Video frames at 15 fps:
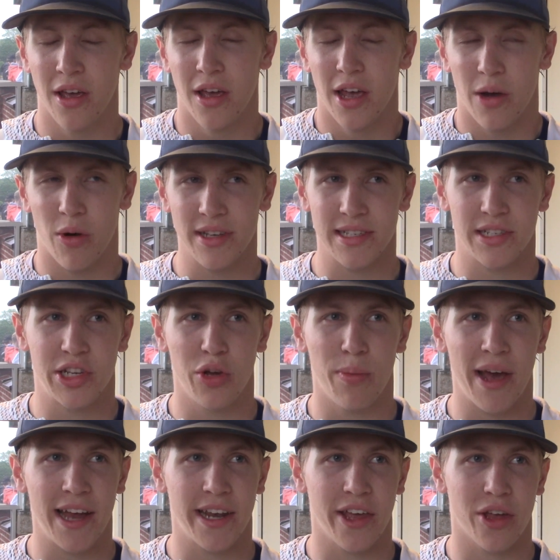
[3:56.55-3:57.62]
it wasn't too
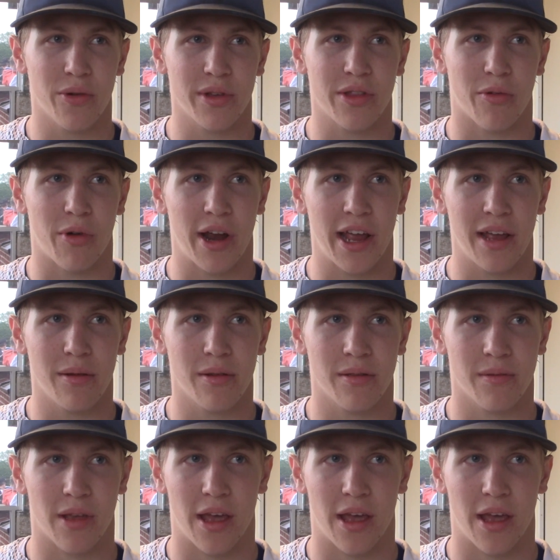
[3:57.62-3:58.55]
bad dealing with the rain.